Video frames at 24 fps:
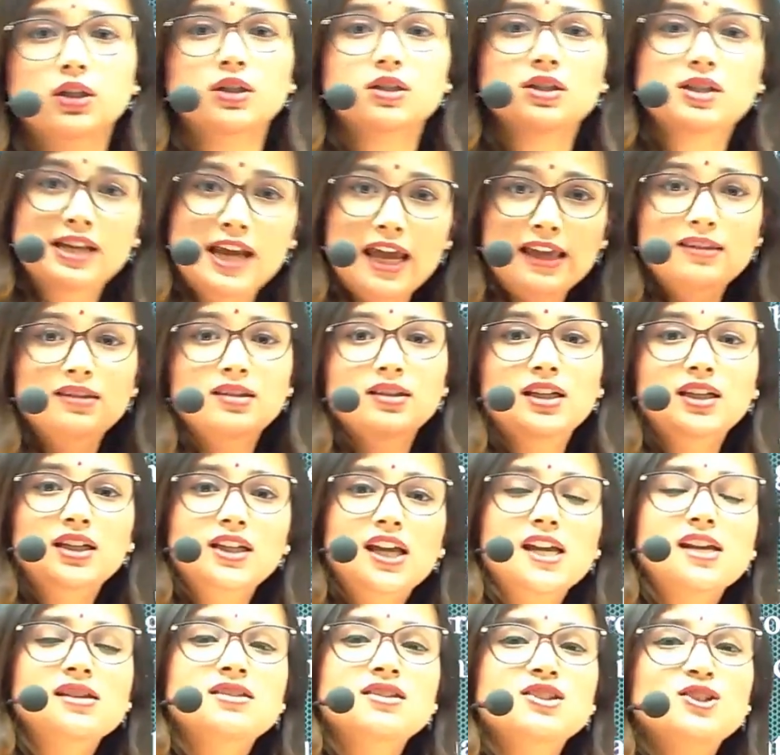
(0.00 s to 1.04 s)
death in
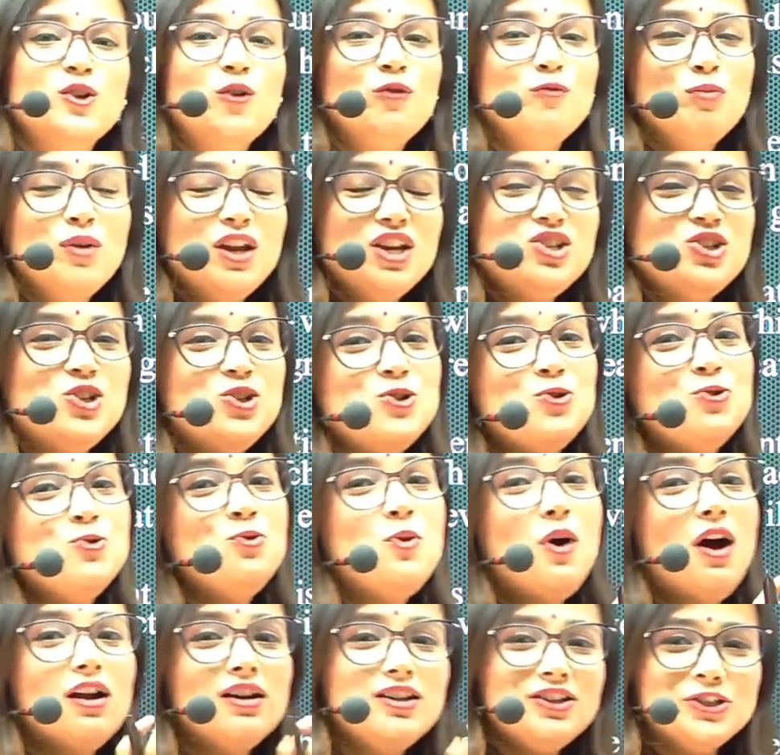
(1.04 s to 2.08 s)
cases of patients who
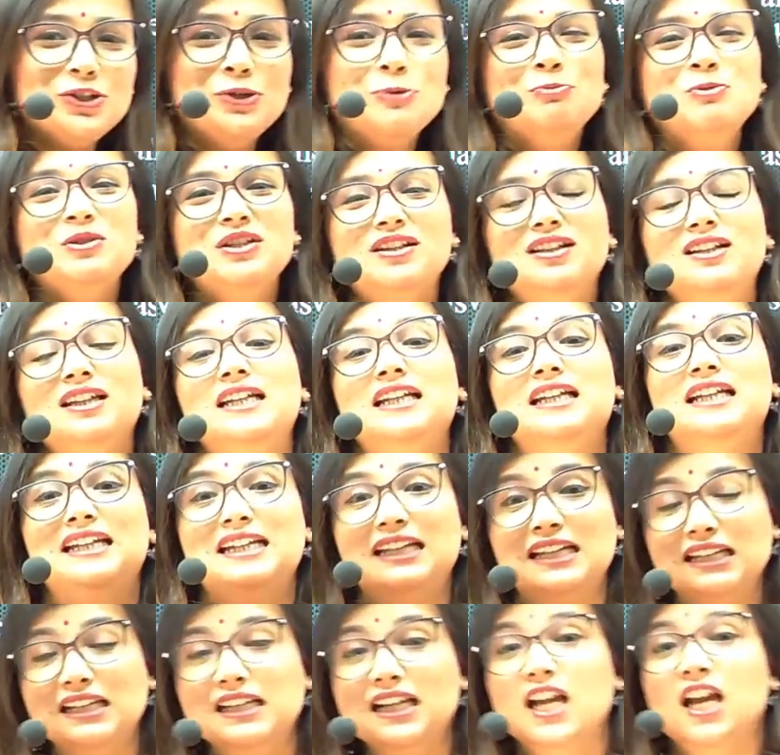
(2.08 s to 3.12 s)
are terminally
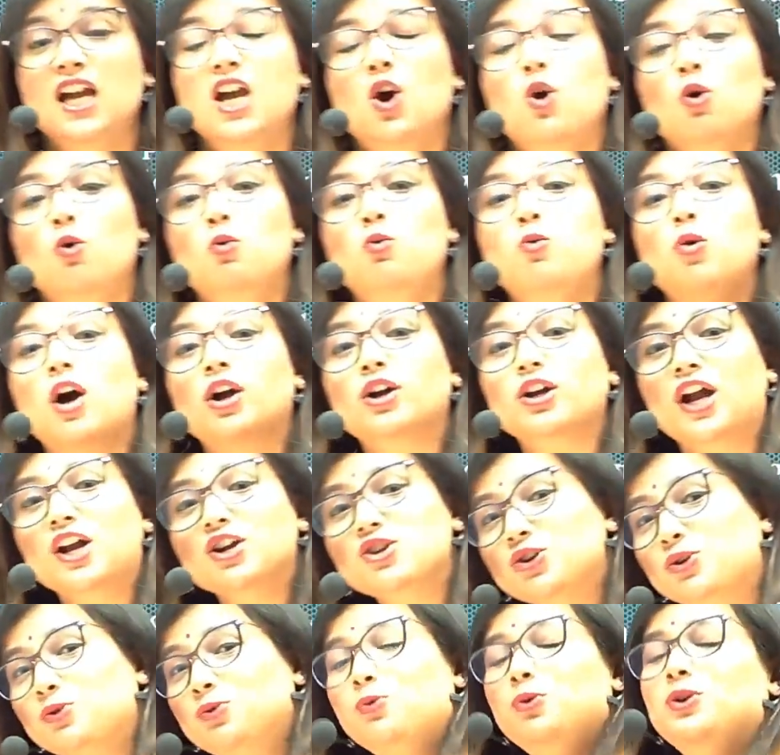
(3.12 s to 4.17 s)
ill, who are
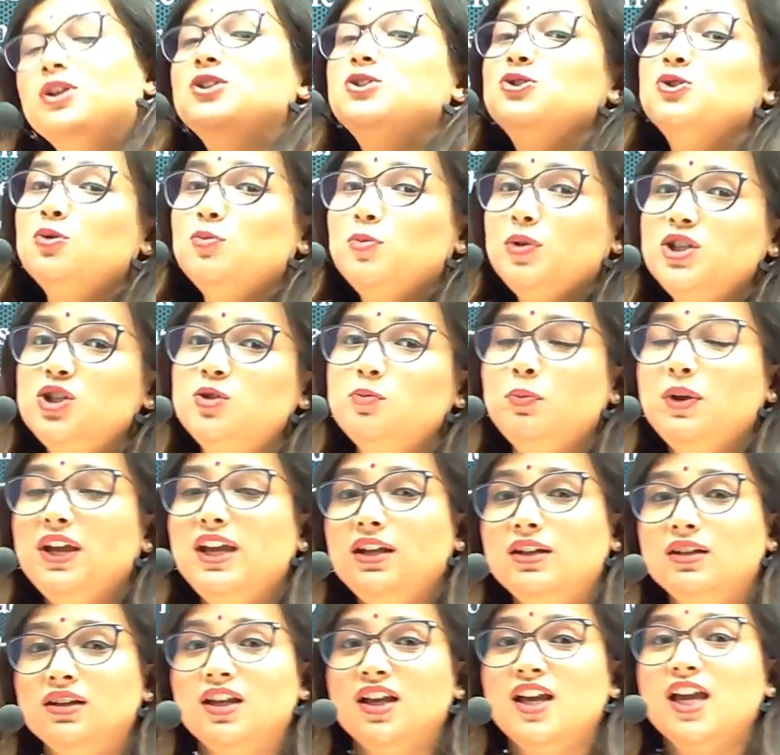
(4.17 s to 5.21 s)
undergoing so much
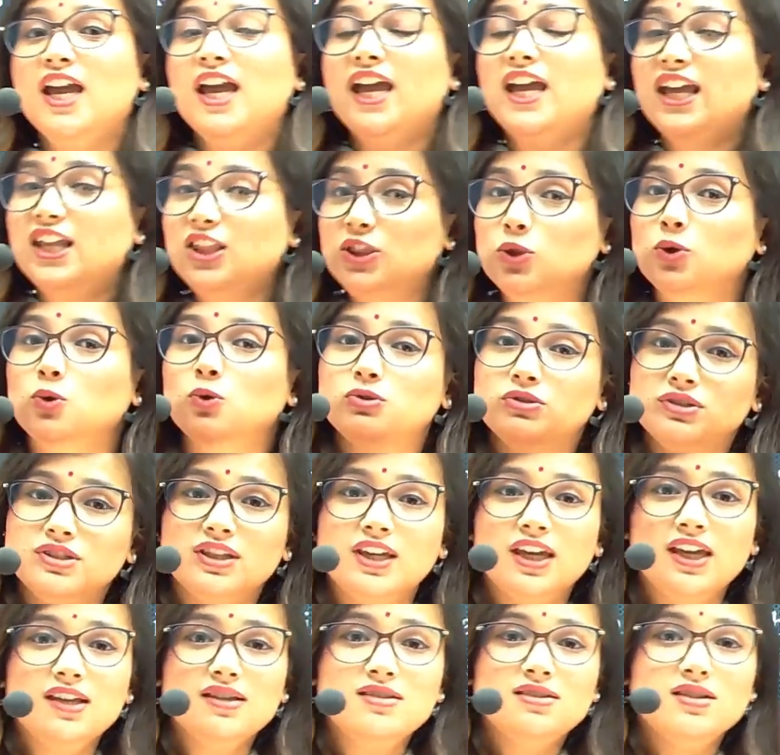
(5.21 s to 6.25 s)
pain, in those
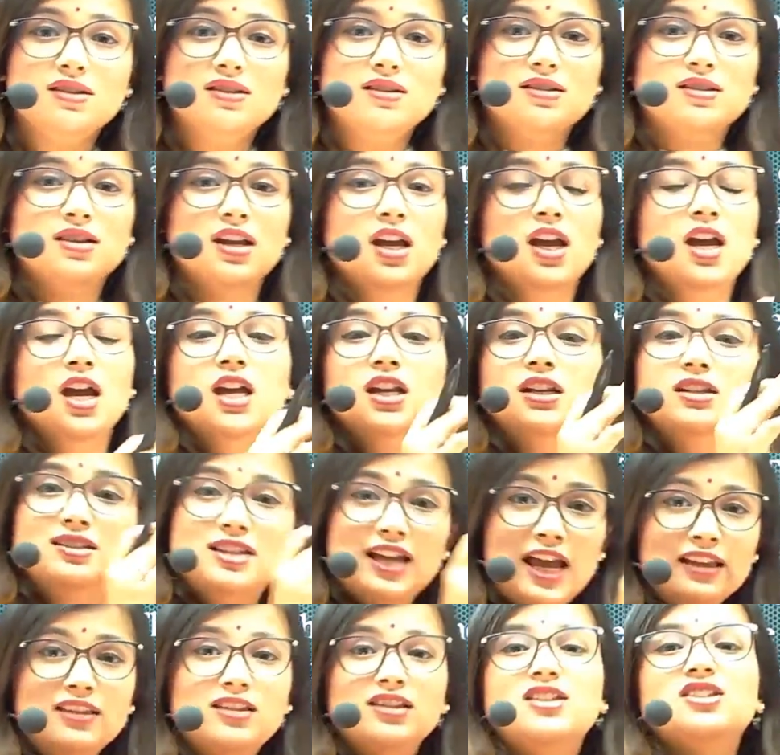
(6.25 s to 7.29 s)
cases,
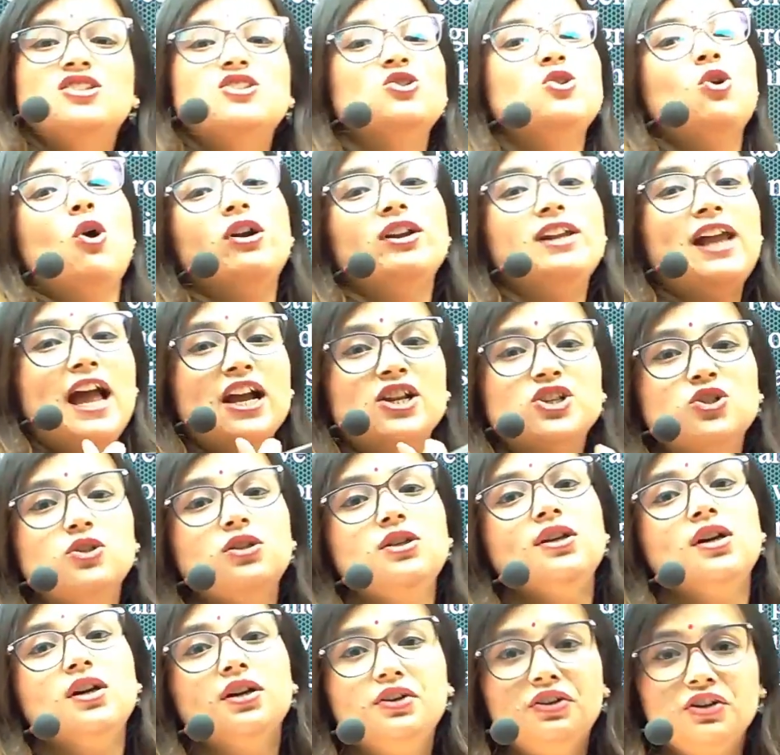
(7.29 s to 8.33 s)
death is not
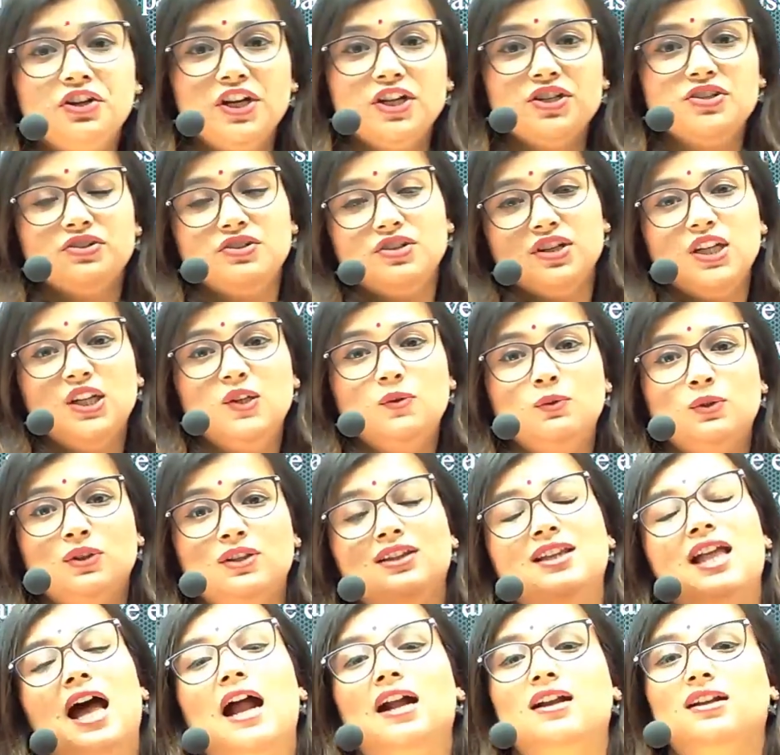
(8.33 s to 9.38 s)
actually a greater evil.
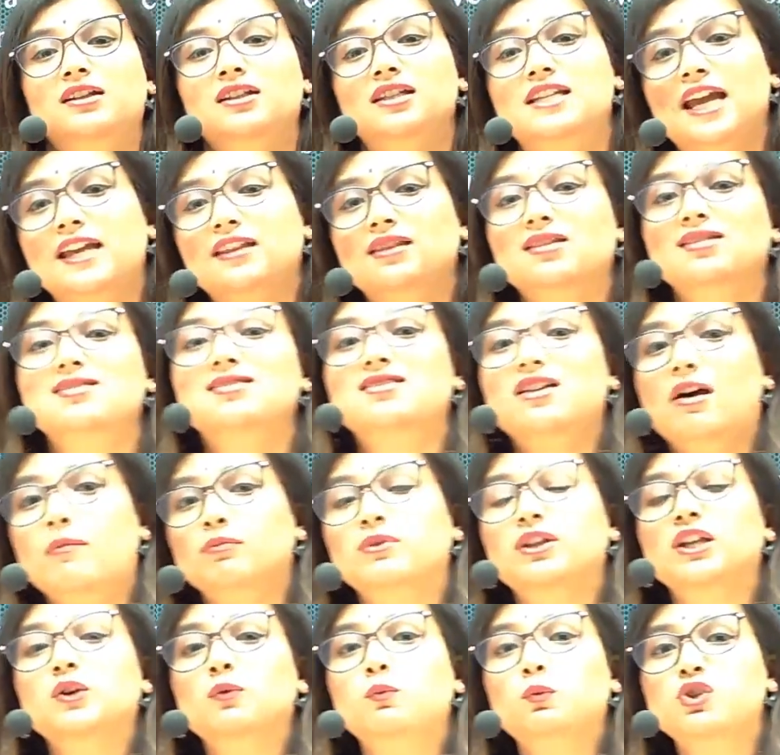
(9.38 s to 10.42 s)
That death is
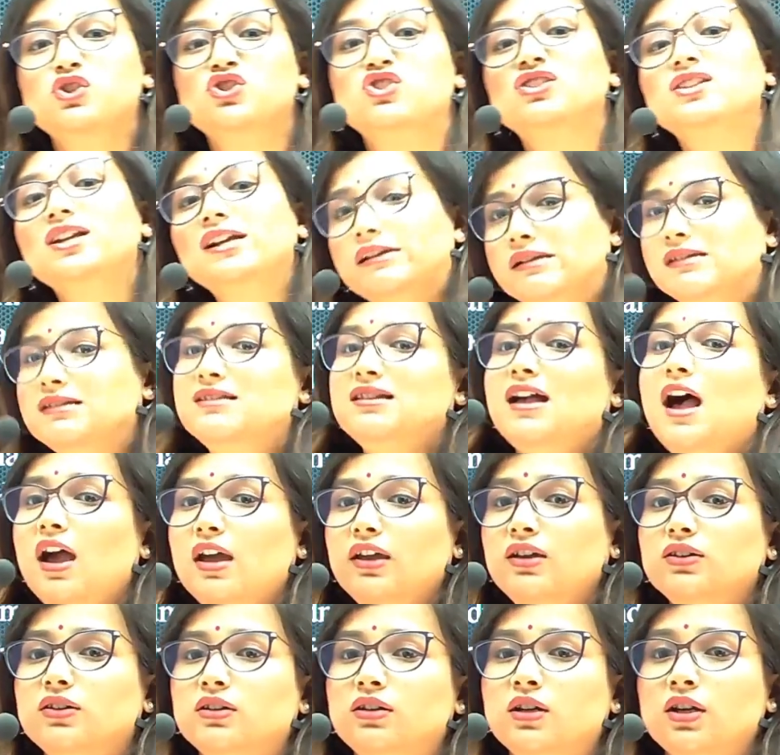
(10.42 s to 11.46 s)
something which they
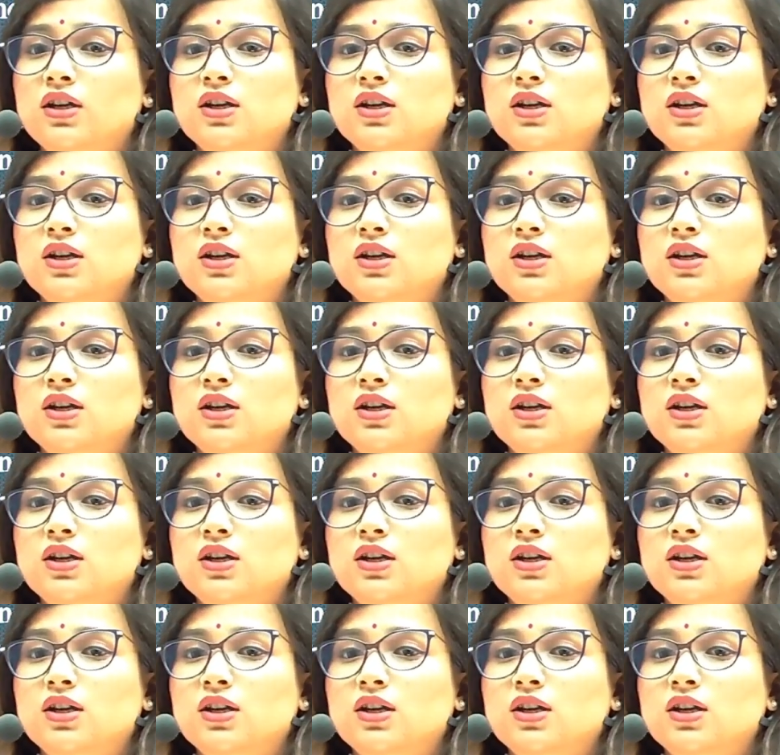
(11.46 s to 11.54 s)
desire.